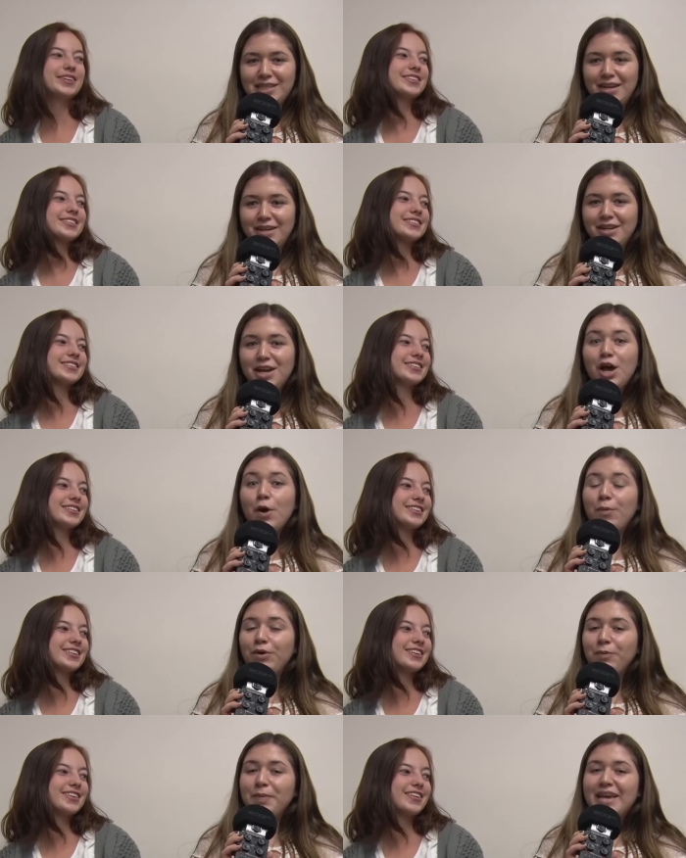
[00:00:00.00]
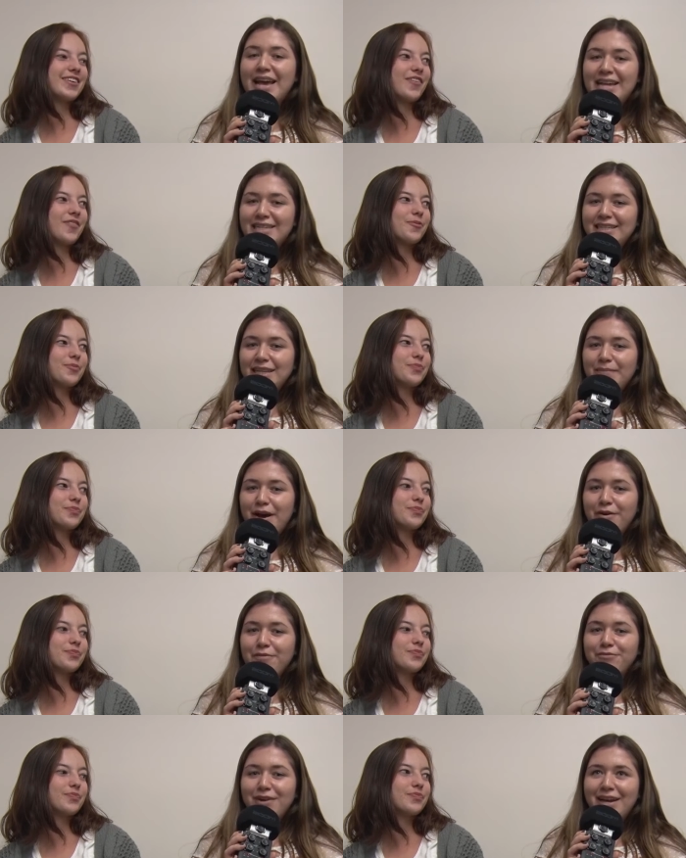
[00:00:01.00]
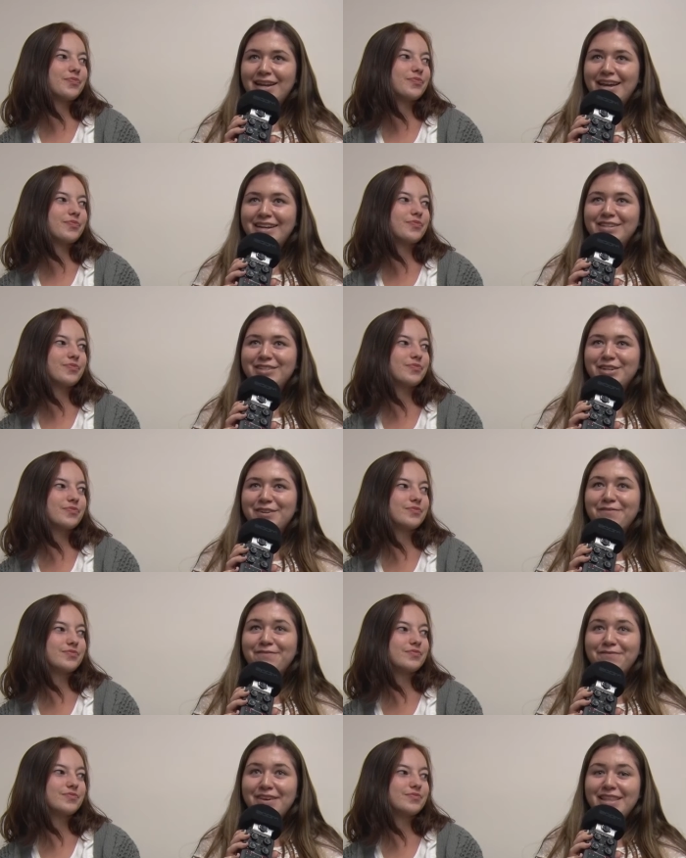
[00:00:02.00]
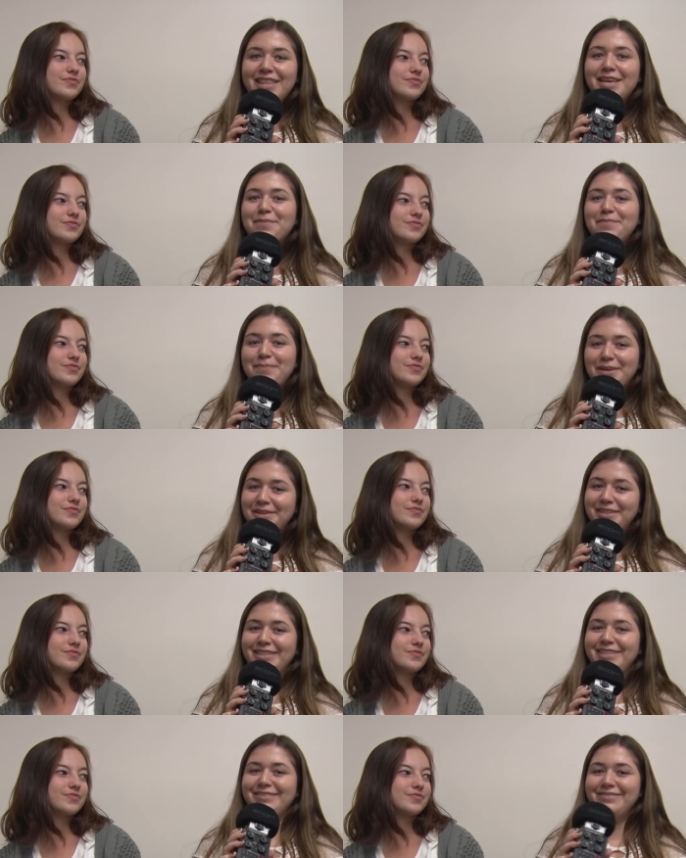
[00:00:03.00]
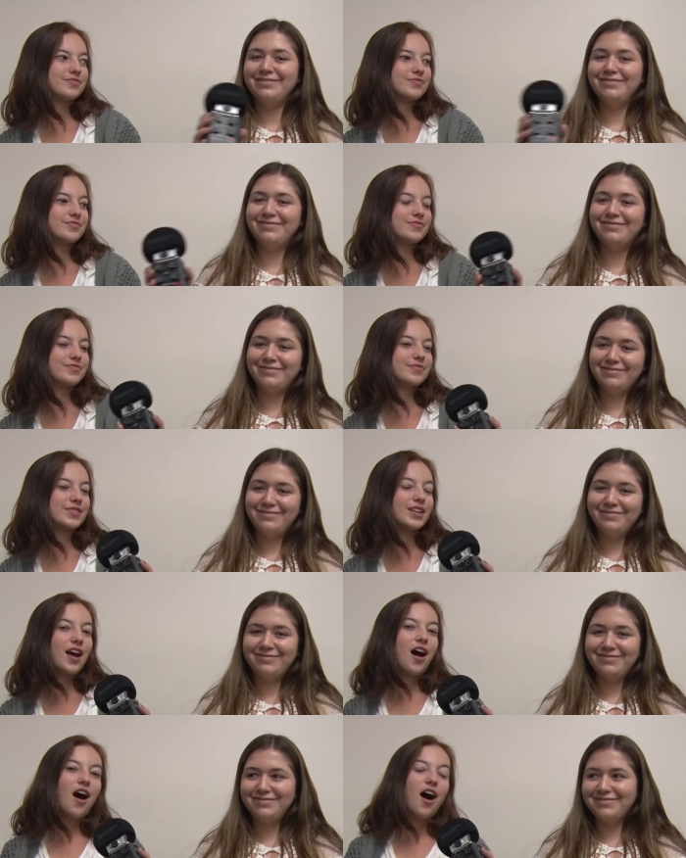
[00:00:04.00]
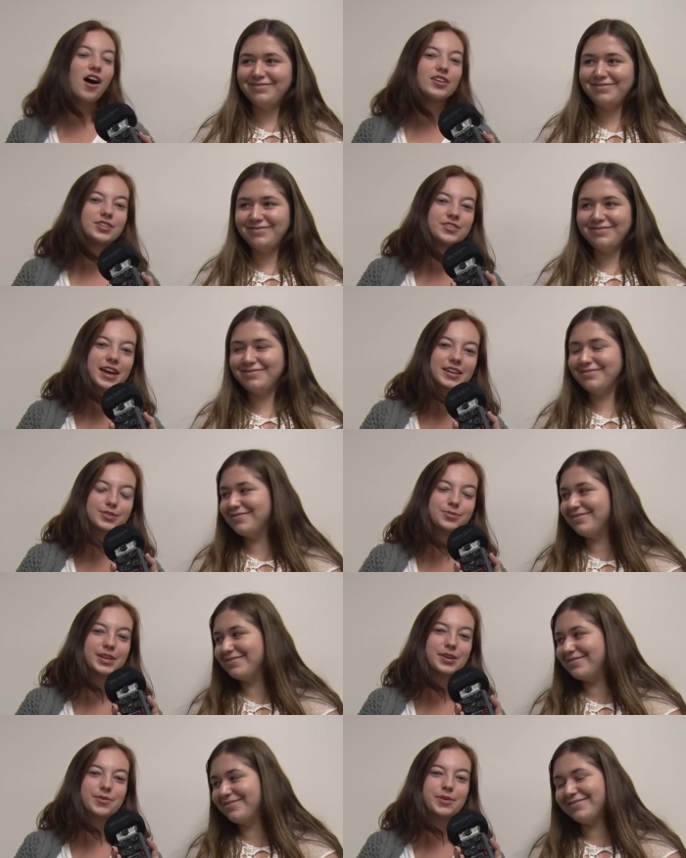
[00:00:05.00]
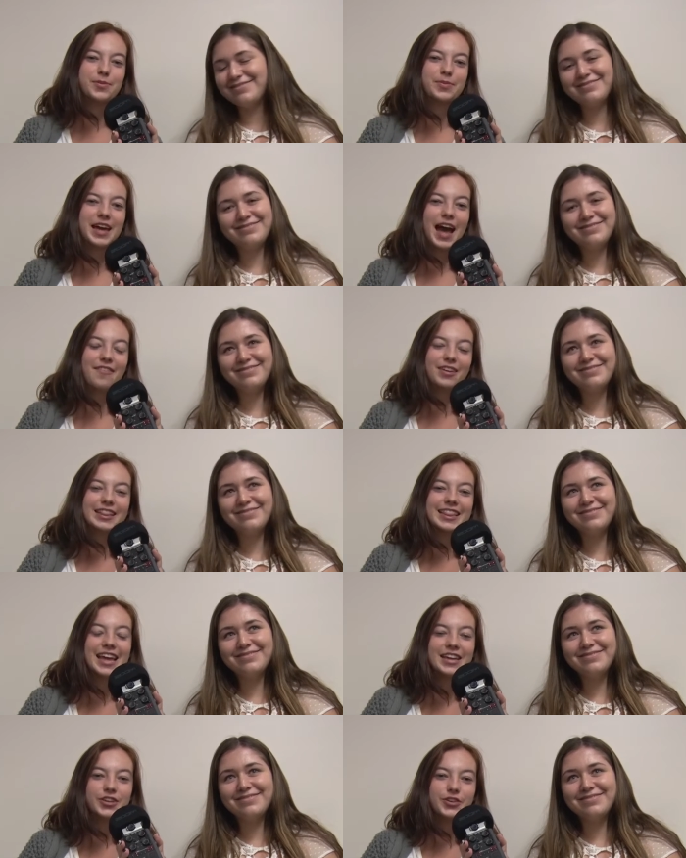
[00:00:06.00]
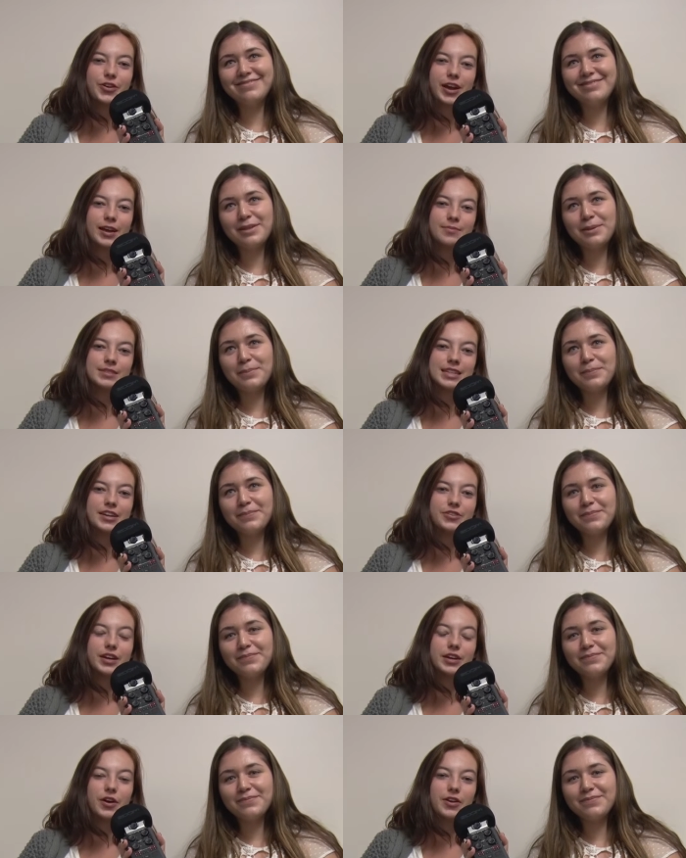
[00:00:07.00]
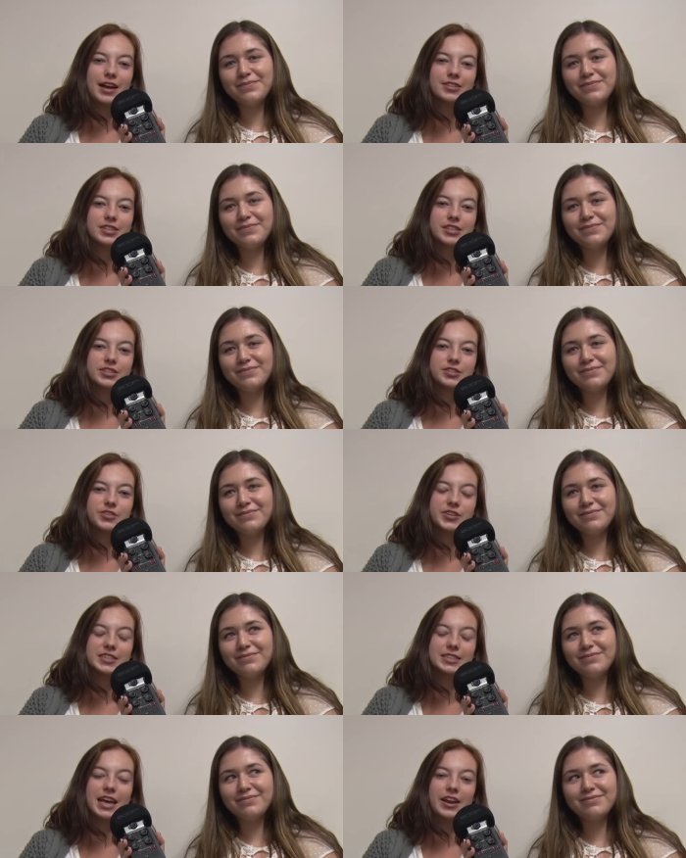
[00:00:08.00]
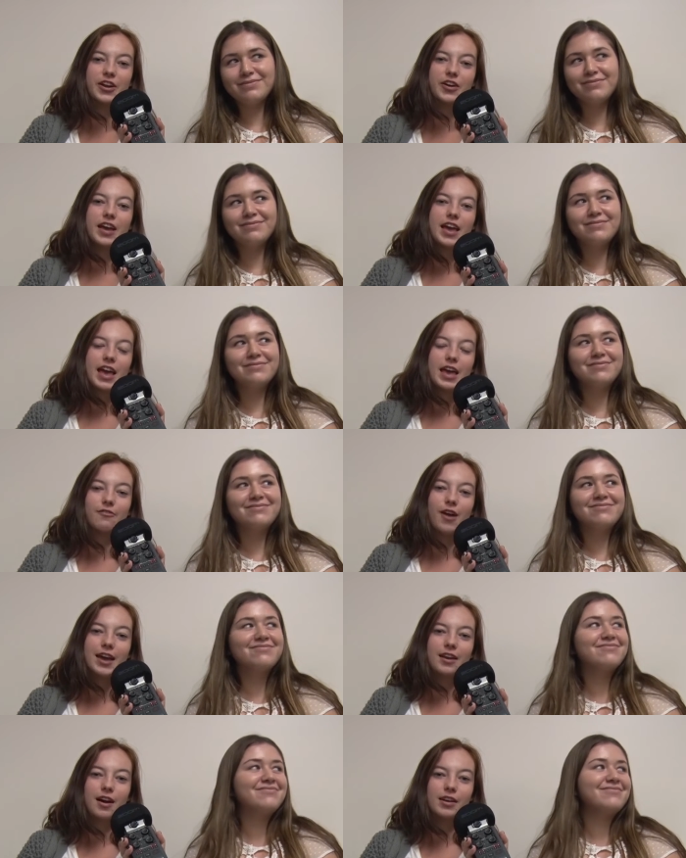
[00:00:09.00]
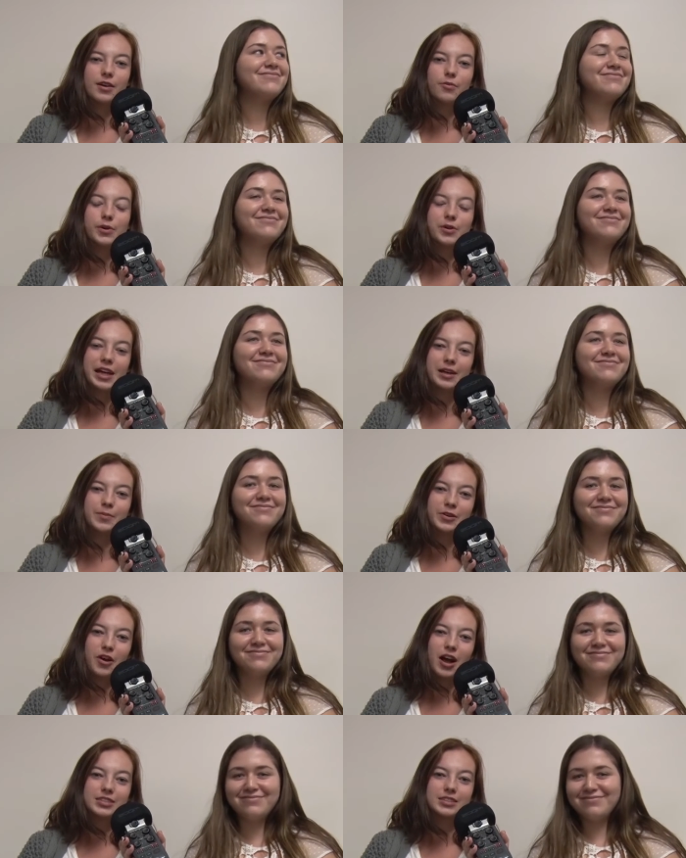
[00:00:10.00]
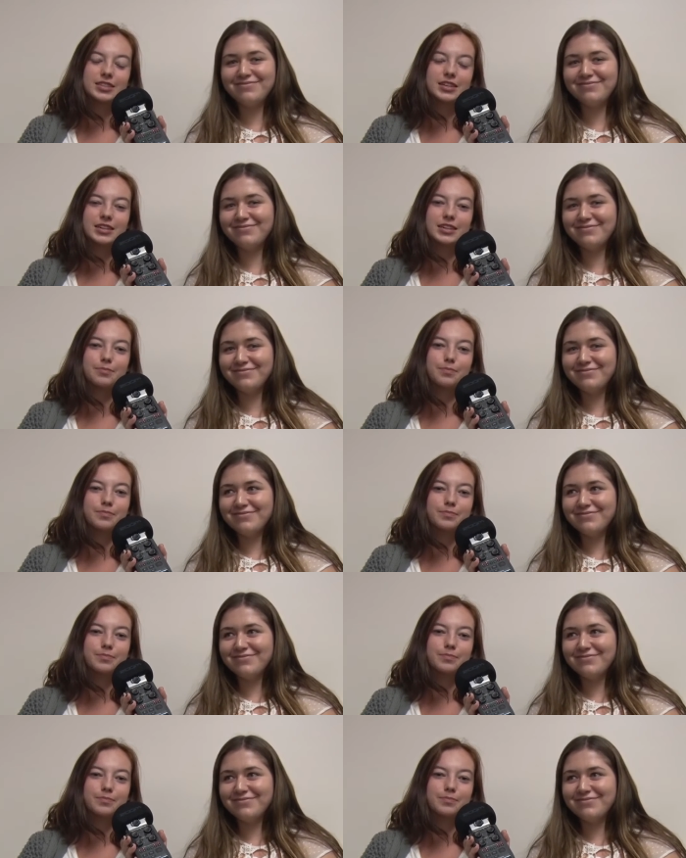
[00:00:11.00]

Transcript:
Speaker 1: Center. We will be handing them out Friday during fifth period. Also next
Speaker 2: week we will be having thank you grams that you can go down to the student center and write on. We will hang them across the